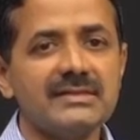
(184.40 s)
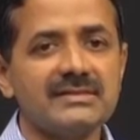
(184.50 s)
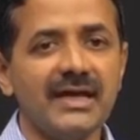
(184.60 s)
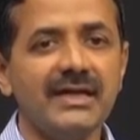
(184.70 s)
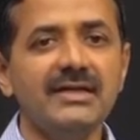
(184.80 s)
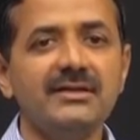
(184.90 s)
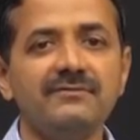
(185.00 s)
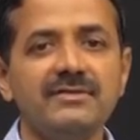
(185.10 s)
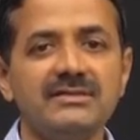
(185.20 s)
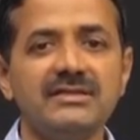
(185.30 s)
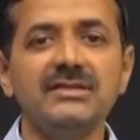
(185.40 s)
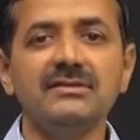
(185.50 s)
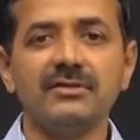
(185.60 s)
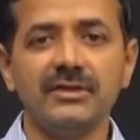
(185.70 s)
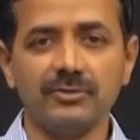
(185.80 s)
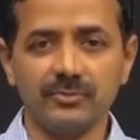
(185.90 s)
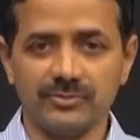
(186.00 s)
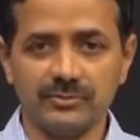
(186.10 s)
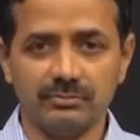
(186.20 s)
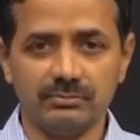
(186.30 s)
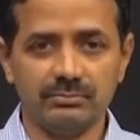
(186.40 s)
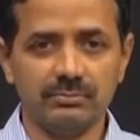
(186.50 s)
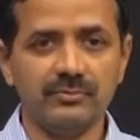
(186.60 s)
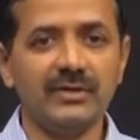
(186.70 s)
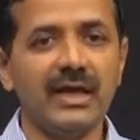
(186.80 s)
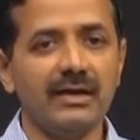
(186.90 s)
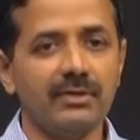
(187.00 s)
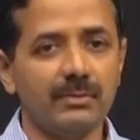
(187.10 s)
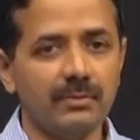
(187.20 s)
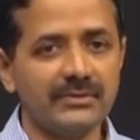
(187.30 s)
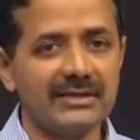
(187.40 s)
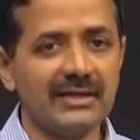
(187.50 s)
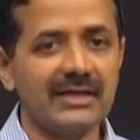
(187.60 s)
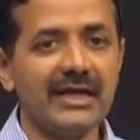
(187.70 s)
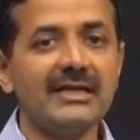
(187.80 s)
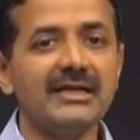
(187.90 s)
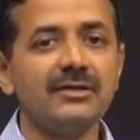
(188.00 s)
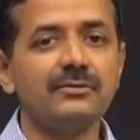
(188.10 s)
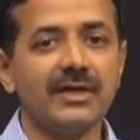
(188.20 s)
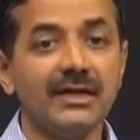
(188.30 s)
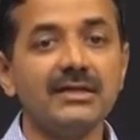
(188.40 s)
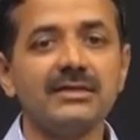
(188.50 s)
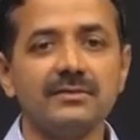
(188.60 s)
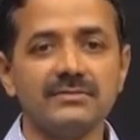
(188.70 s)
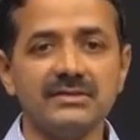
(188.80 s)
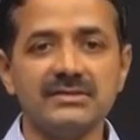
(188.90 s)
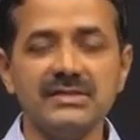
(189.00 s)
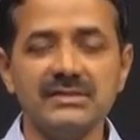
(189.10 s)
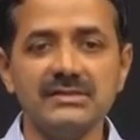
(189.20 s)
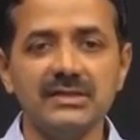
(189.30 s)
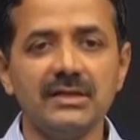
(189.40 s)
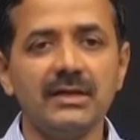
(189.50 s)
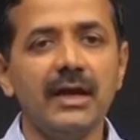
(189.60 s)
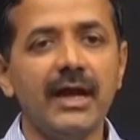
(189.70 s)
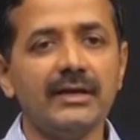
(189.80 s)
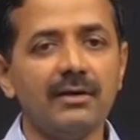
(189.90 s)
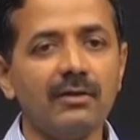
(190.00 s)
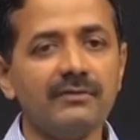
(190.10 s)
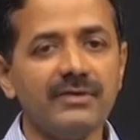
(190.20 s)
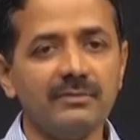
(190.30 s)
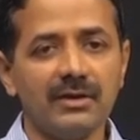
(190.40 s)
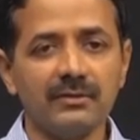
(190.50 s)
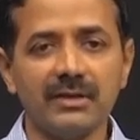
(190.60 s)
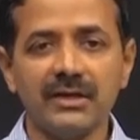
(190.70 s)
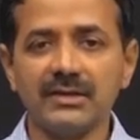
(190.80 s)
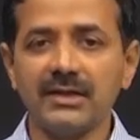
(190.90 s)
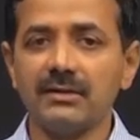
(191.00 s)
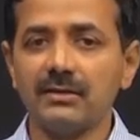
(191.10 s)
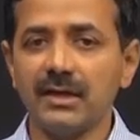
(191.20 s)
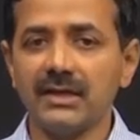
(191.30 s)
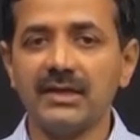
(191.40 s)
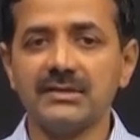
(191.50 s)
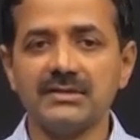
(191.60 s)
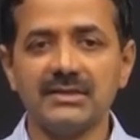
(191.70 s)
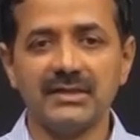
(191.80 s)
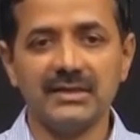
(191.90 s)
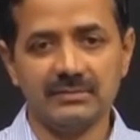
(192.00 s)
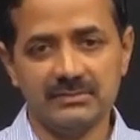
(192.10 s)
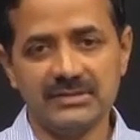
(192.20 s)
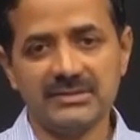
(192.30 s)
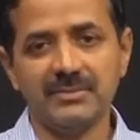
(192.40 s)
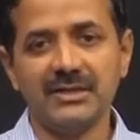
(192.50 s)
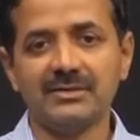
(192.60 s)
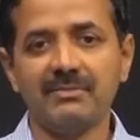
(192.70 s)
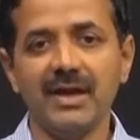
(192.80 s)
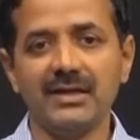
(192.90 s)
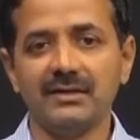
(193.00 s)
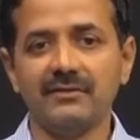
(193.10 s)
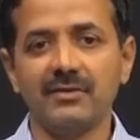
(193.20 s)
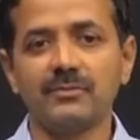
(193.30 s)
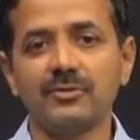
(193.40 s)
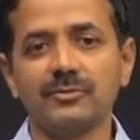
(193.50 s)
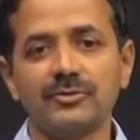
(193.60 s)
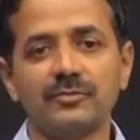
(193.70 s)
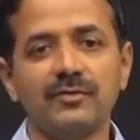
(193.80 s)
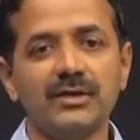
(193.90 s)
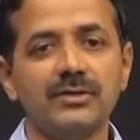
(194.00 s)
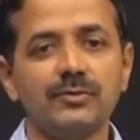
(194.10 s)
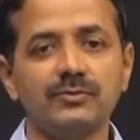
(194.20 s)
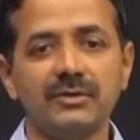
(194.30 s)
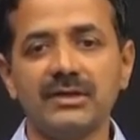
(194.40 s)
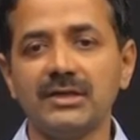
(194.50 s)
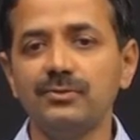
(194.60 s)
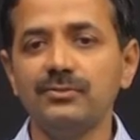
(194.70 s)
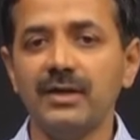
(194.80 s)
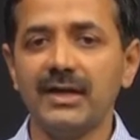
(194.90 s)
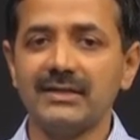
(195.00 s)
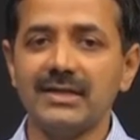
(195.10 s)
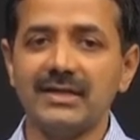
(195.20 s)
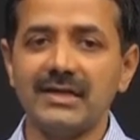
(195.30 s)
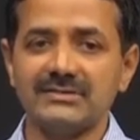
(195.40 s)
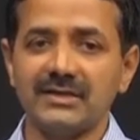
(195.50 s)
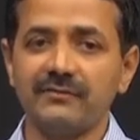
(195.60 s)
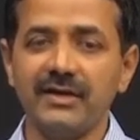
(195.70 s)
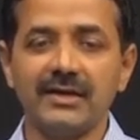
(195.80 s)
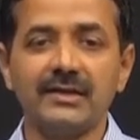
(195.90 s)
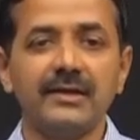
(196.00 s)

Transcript: the site of a gene on a chromosome. We have a nearly eighteen to nineteen thousand genes, and all of them are located or arranged in a systematic manner from chromosome one to twenty-two and then X and Y.